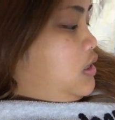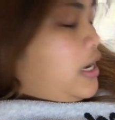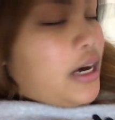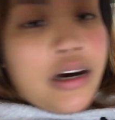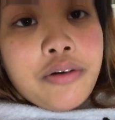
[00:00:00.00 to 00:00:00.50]

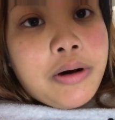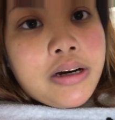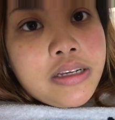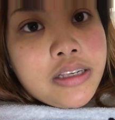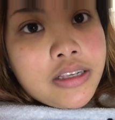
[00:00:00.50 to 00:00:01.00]
yeah, well,
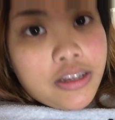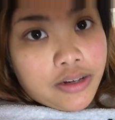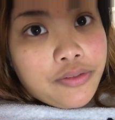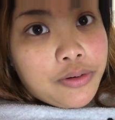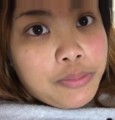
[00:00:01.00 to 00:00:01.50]
it's
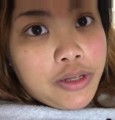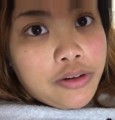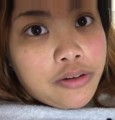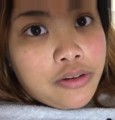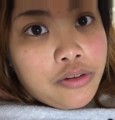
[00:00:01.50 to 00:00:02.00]
time for me
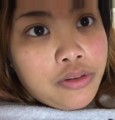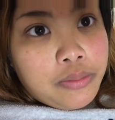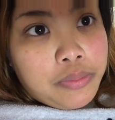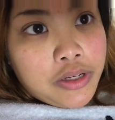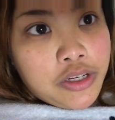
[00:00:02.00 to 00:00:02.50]
to do
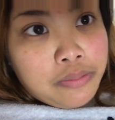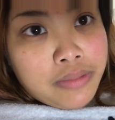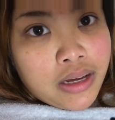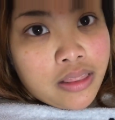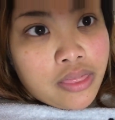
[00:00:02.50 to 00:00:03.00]
the budget
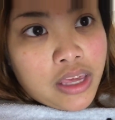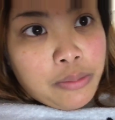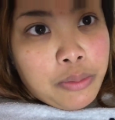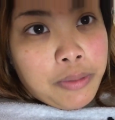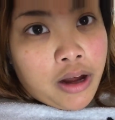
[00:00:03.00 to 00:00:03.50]
math
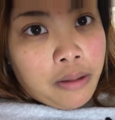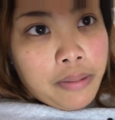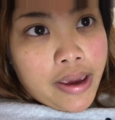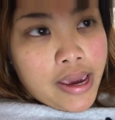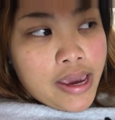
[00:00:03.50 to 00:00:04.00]

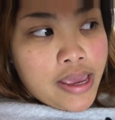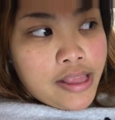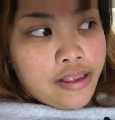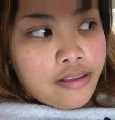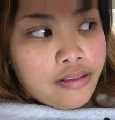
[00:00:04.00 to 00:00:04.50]
thingamabob
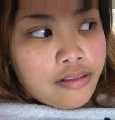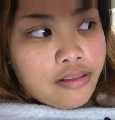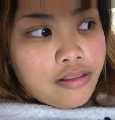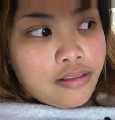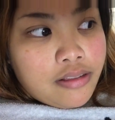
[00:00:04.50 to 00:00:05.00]
and
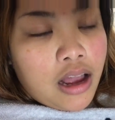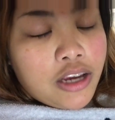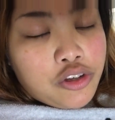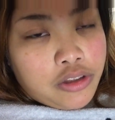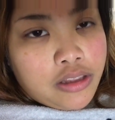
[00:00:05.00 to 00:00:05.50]

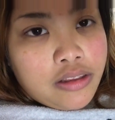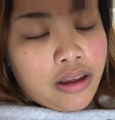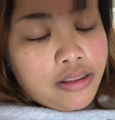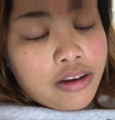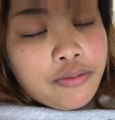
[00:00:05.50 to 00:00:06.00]
actually
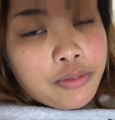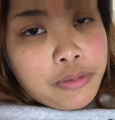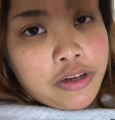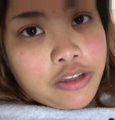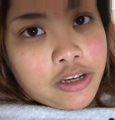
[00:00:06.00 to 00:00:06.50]
time for
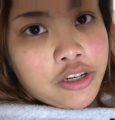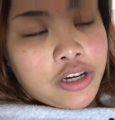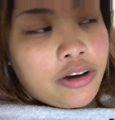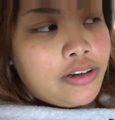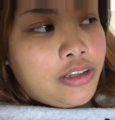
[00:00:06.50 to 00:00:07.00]
me to take a
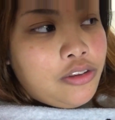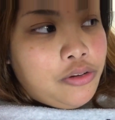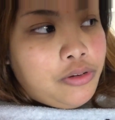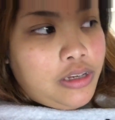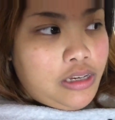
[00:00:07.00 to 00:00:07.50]
shower and then
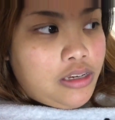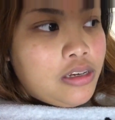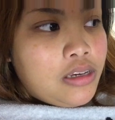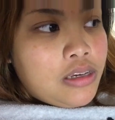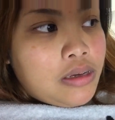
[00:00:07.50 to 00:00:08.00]
do the
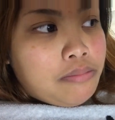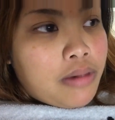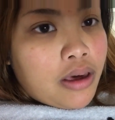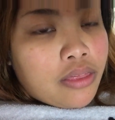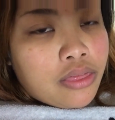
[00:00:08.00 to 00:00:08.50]

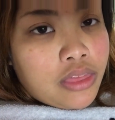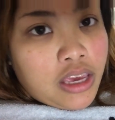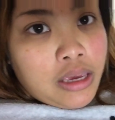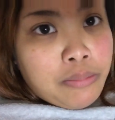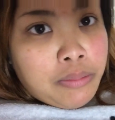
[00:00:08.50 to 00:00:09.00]
math
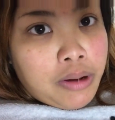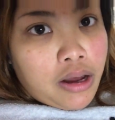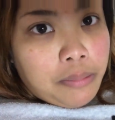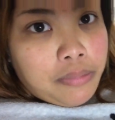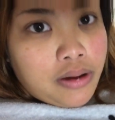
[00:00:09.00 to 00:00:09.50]

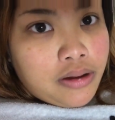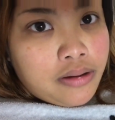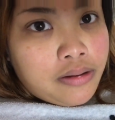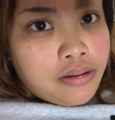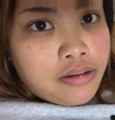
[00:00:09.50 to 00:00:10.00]
thingamabob.
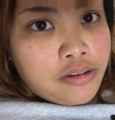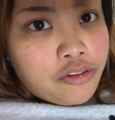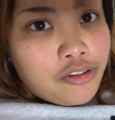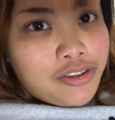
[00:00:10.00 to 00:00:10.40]
So I'll